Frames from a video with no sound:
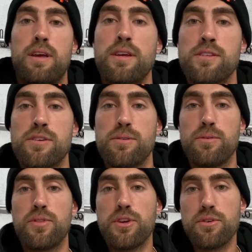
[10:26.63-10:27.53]

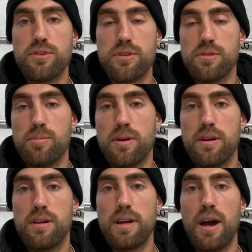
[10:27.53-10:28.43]
into the YouTube
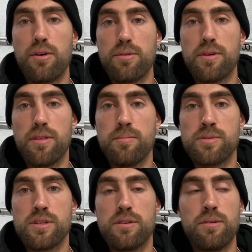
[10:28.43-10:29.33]
algorithm.
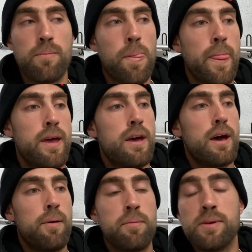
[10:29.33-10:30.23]
So
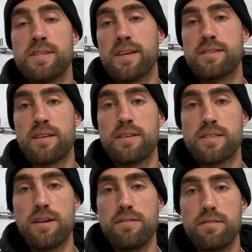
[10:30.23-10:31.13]
I'm gonna be testing this
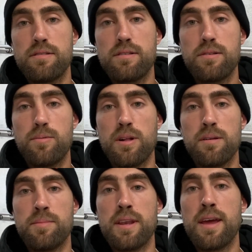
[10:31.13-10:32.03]
out while
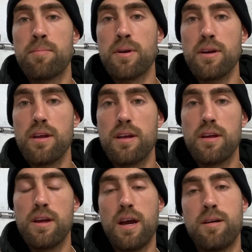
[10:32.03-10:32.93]
I'm in Hamburg.
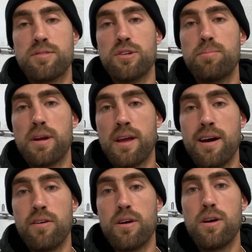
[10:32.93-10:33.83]
I'm still putting
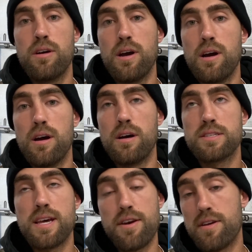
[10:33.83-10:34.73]
out
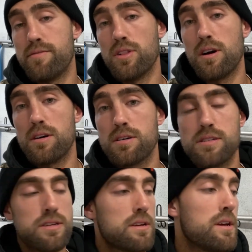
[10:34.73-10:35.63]
Saturday vlogs